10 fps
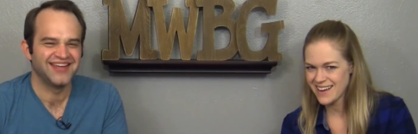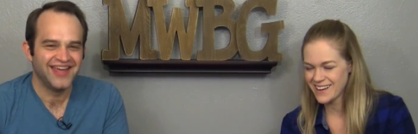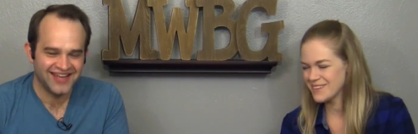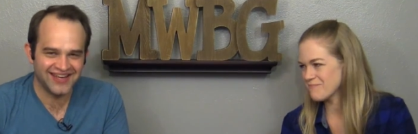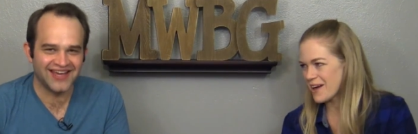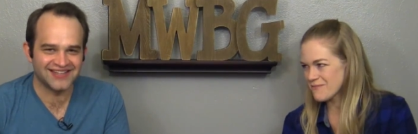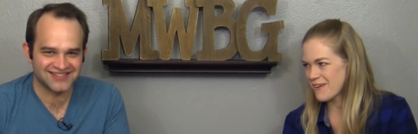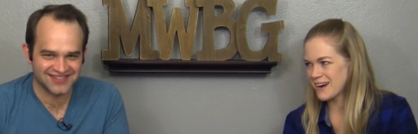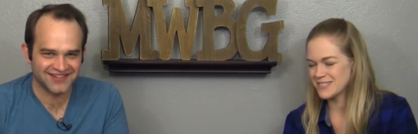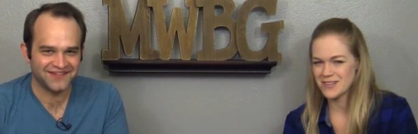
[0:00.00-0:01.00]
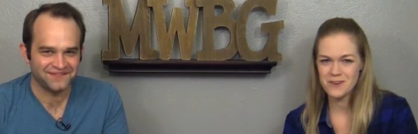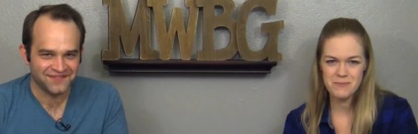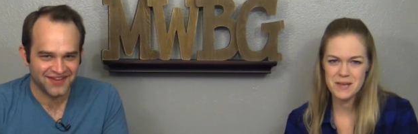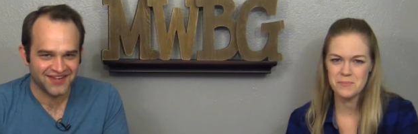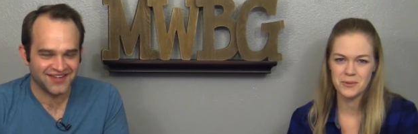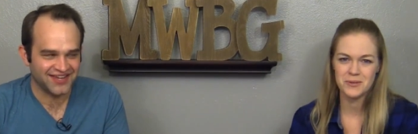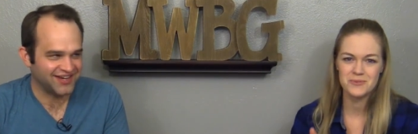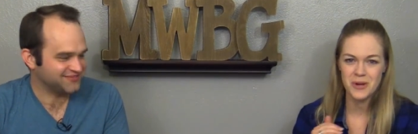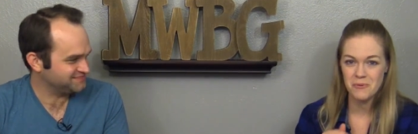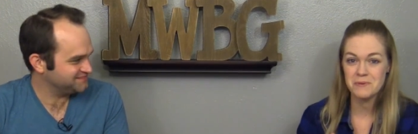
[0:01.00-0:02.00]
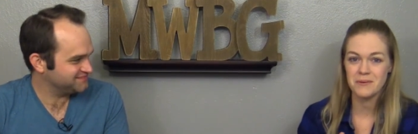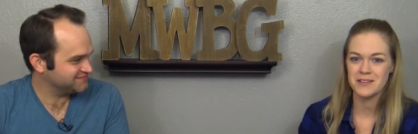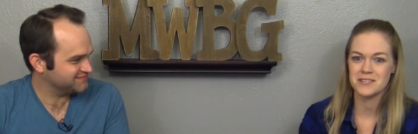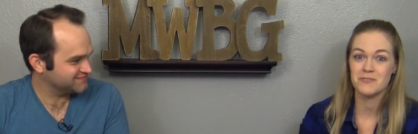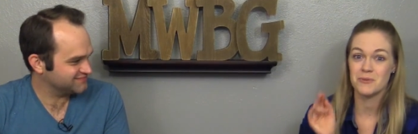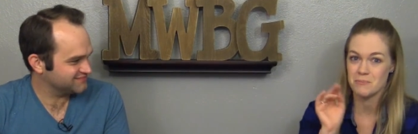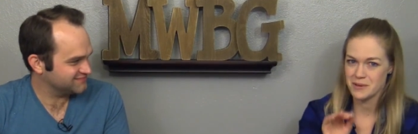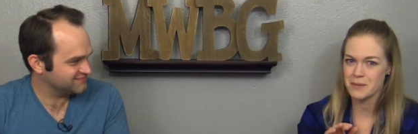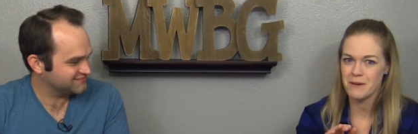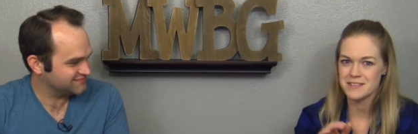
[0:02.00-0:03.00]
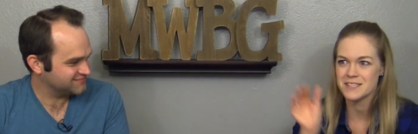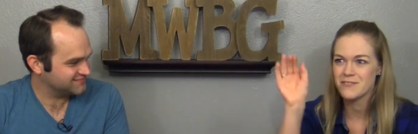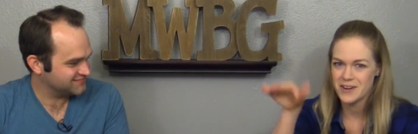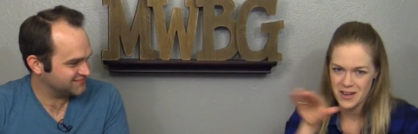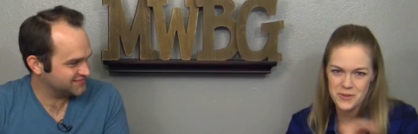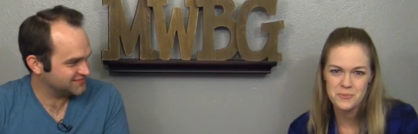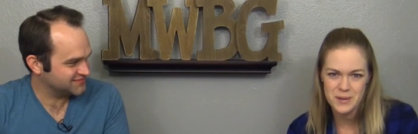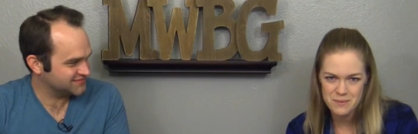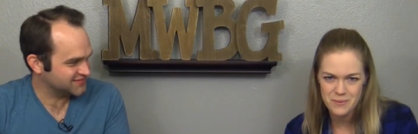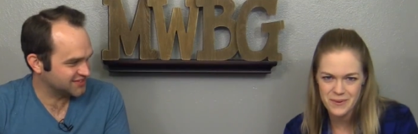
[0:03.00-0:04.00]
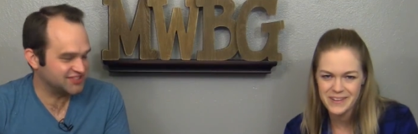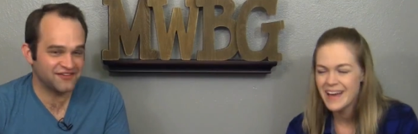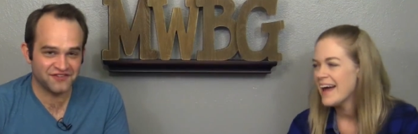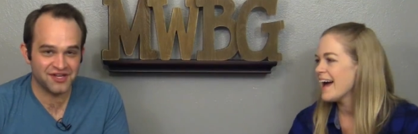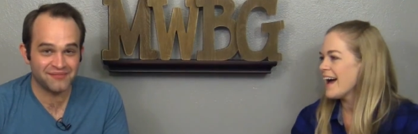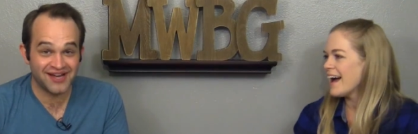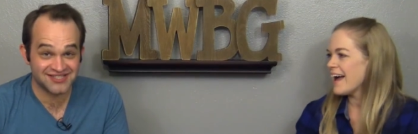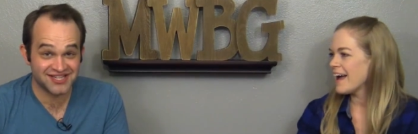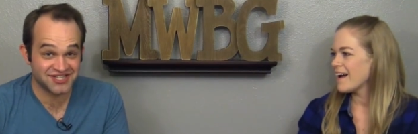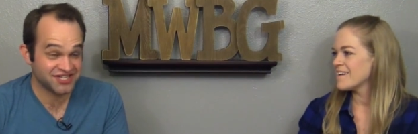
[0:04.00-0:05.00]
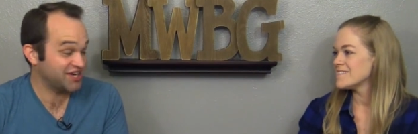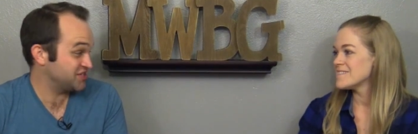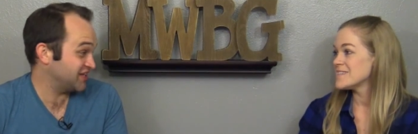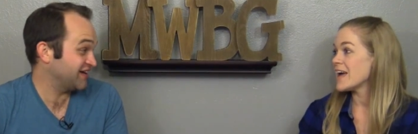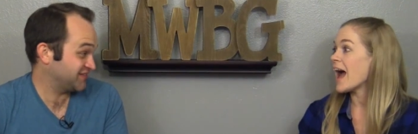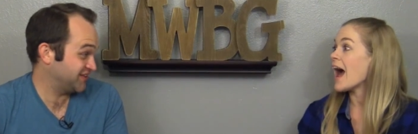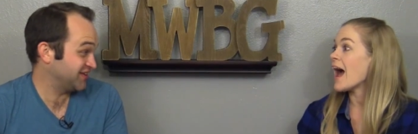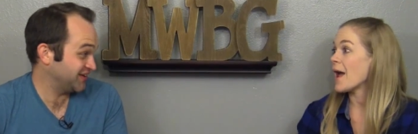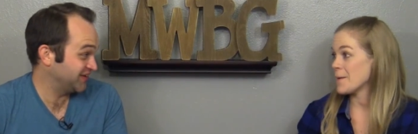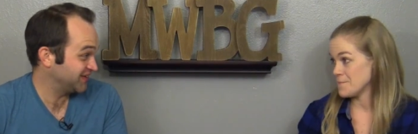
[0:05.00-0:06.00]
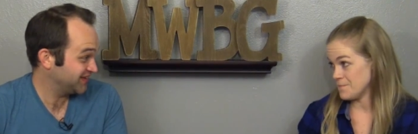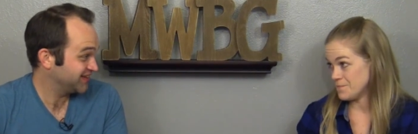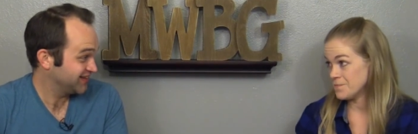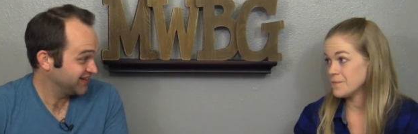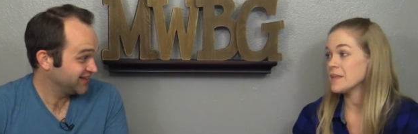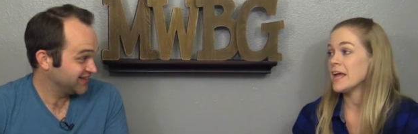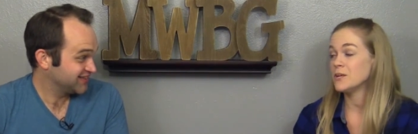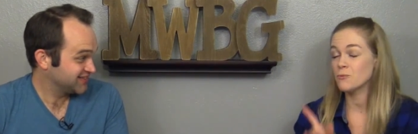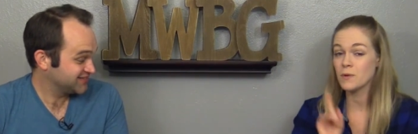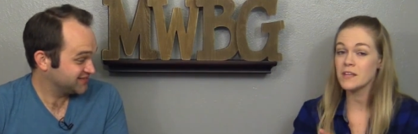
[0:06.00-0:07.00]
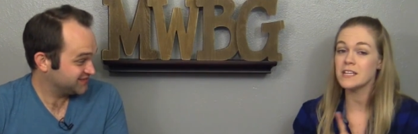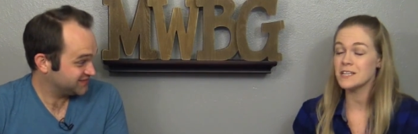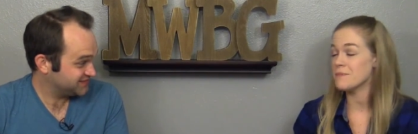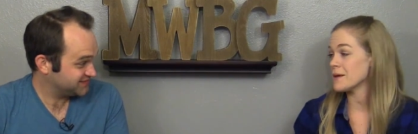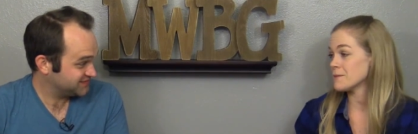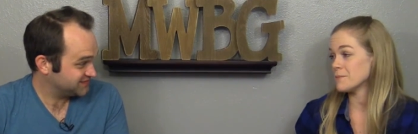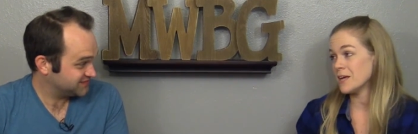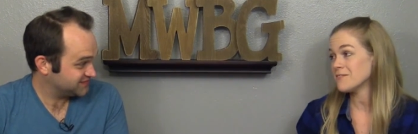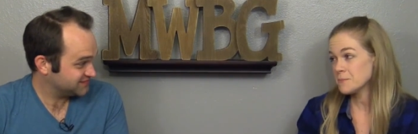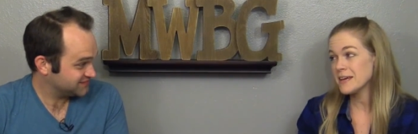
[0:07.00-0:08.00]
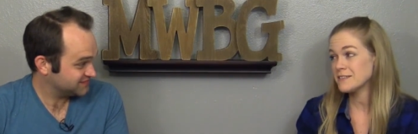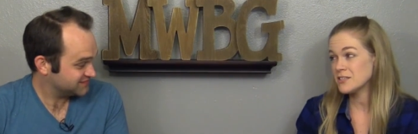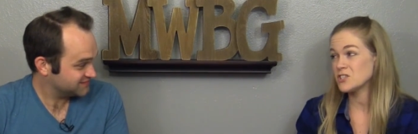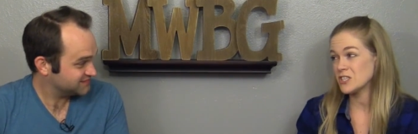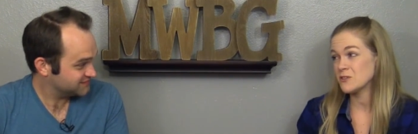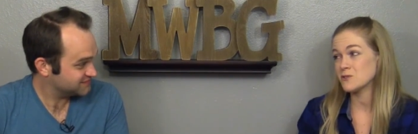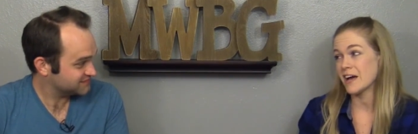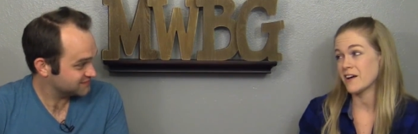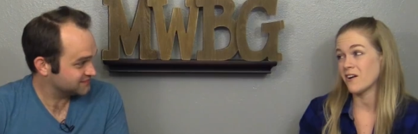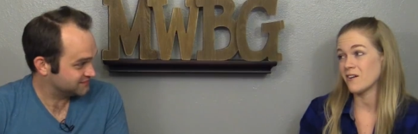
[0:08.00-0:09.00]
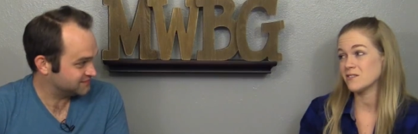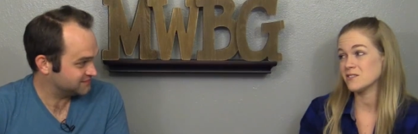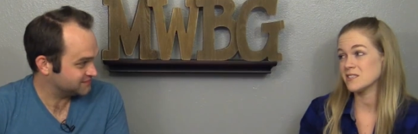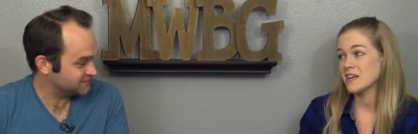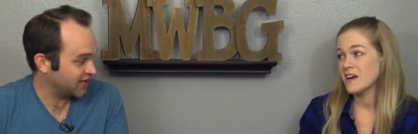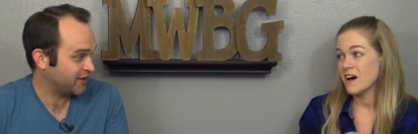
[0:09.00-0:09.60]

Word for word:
Speaker 1: yes. modifiers on your people. You yeah. don't want positive. You want to put the positive on other
Speaker 2: people. It's definitely a mindset change you have to do.
Speaker 1: Mm-hmm. And you really need to make you have to pay attention to those icons. Mm-hmm.